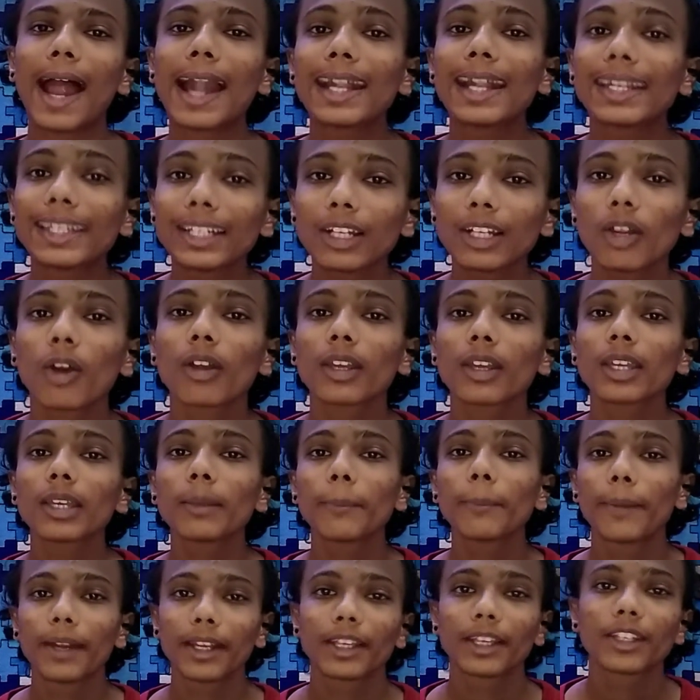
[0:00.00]

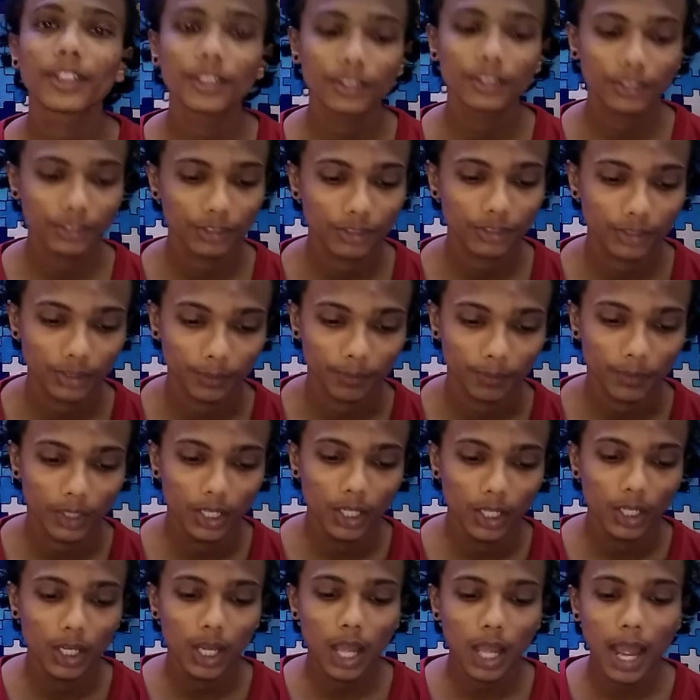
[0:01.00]
anti-locking braking system,
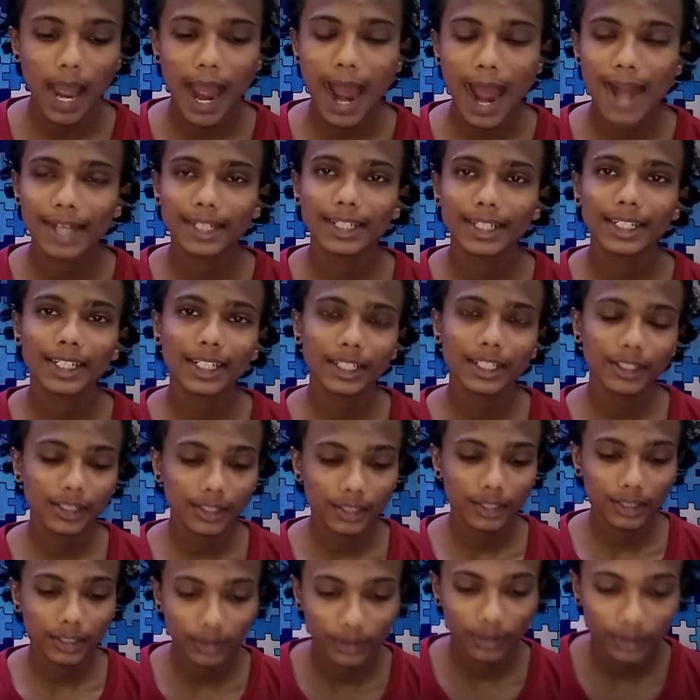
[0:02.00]
and
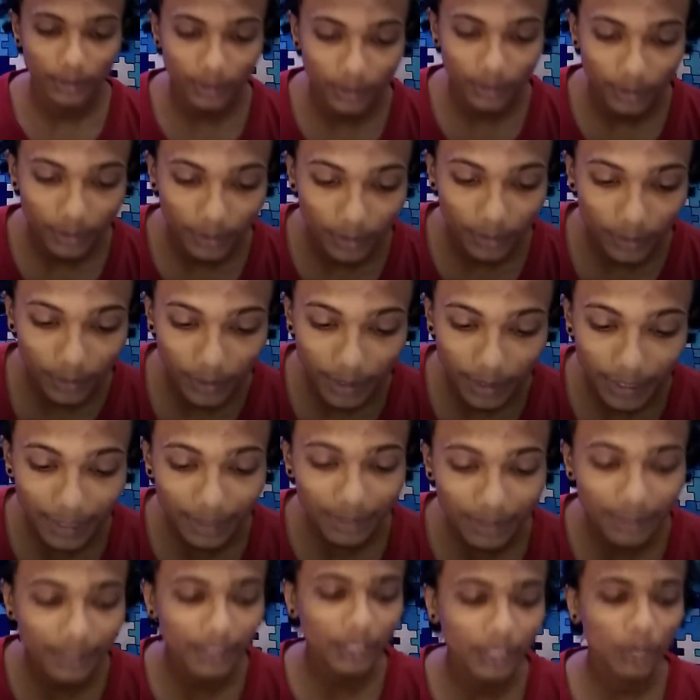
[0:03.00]

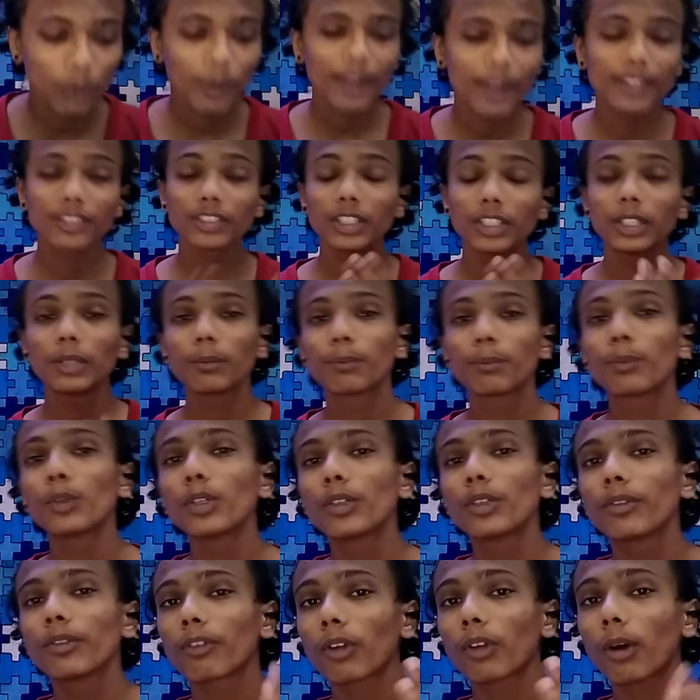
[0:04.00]
it requires
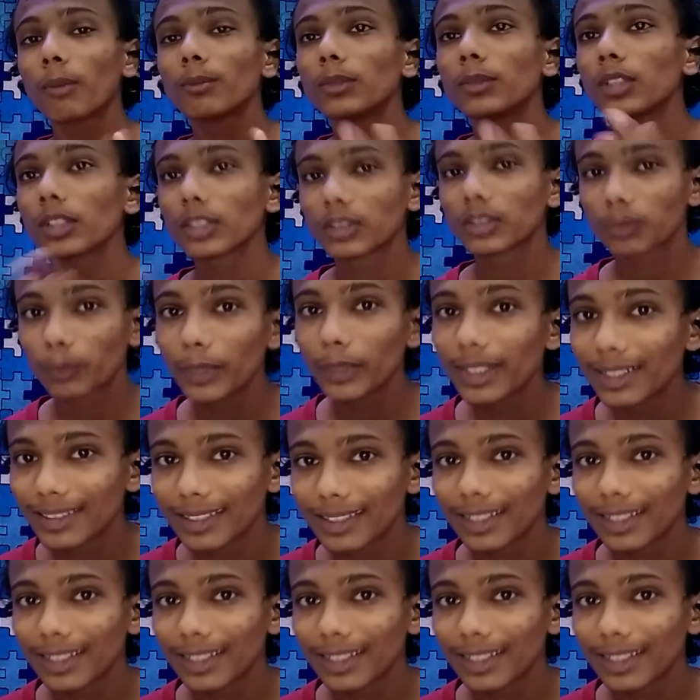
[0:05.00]
input from the speed